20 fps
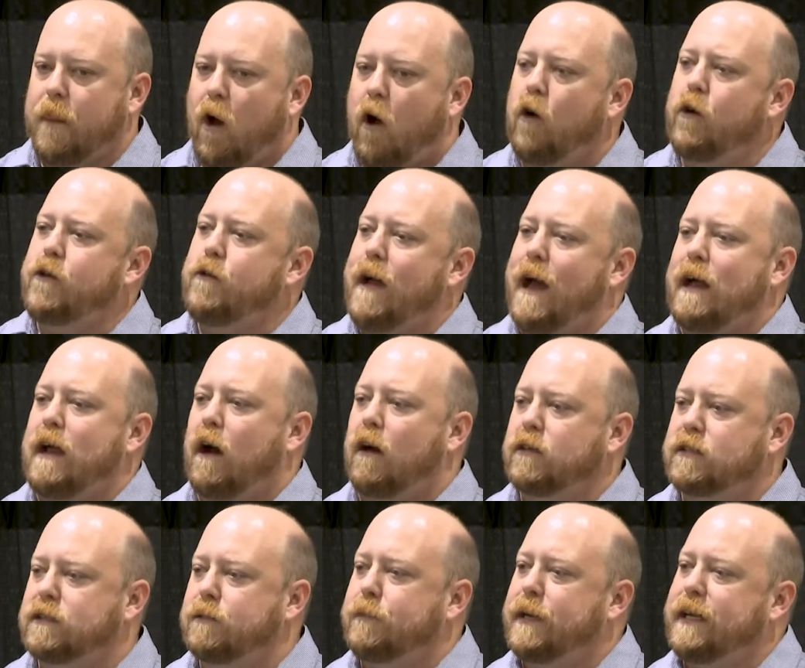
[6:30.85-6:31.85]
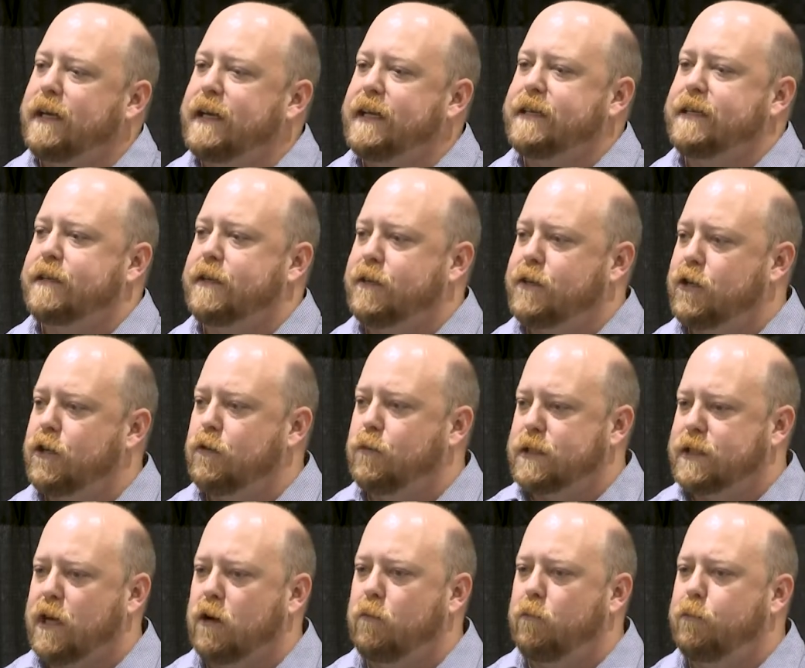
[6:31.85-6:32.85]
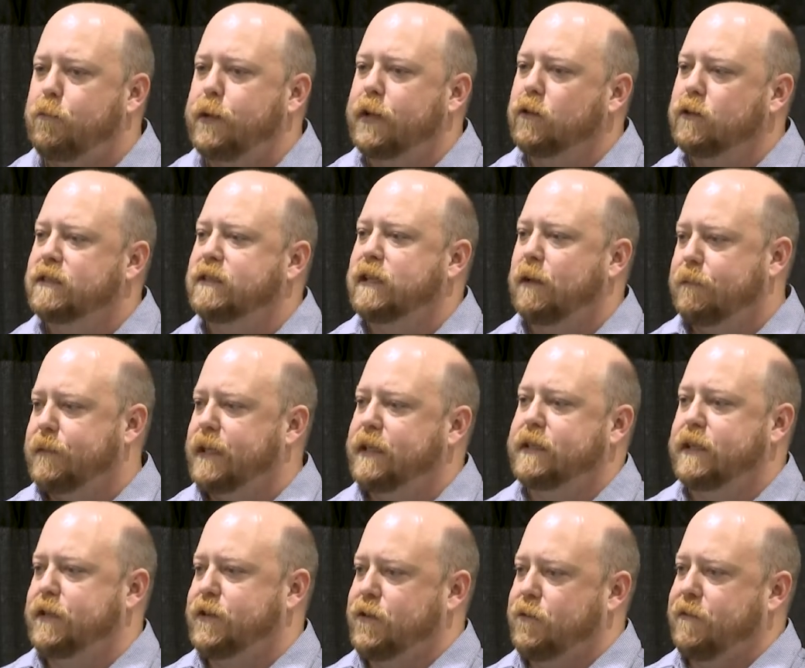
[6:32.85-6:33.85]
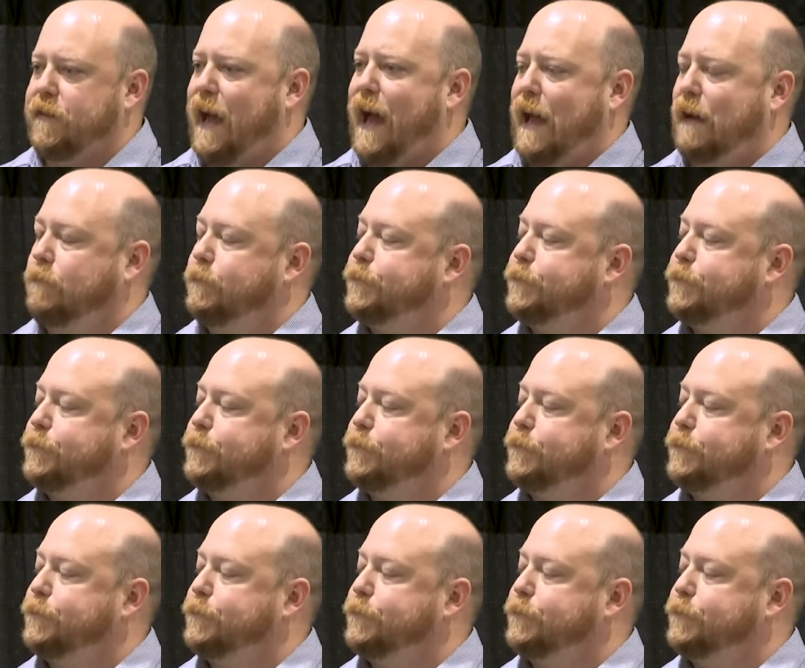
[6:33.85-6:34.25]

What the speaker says: All somebody needed to do was go build something to do that.